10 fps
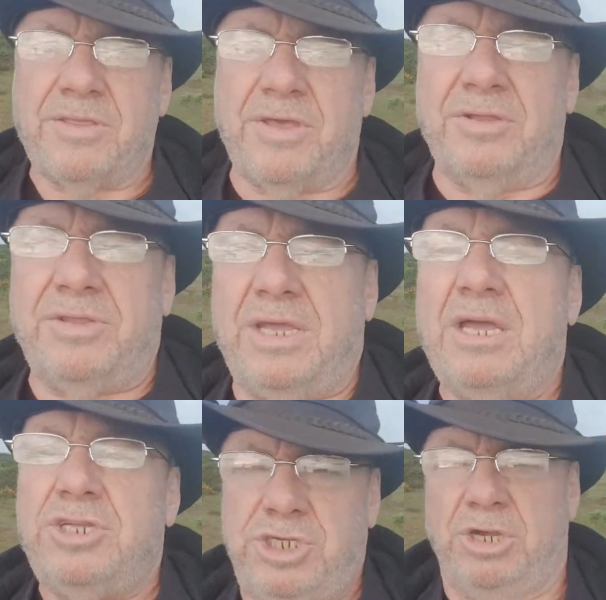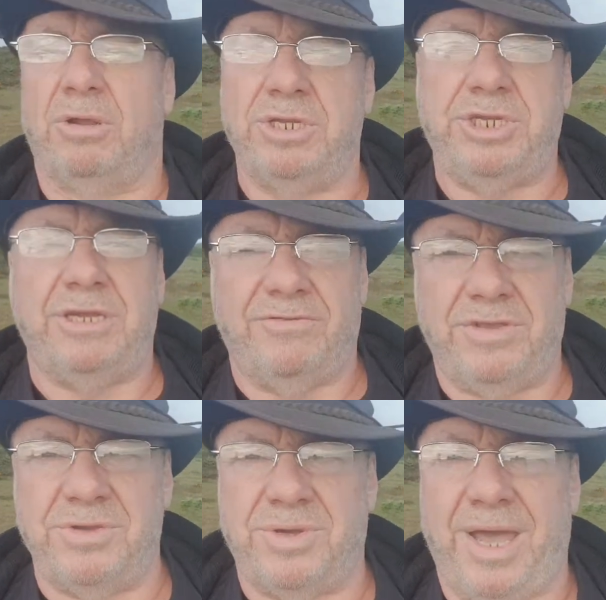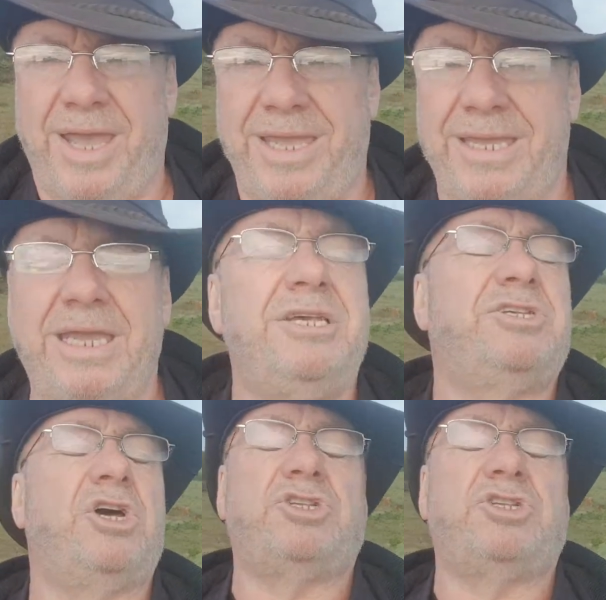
that the geology of the UK is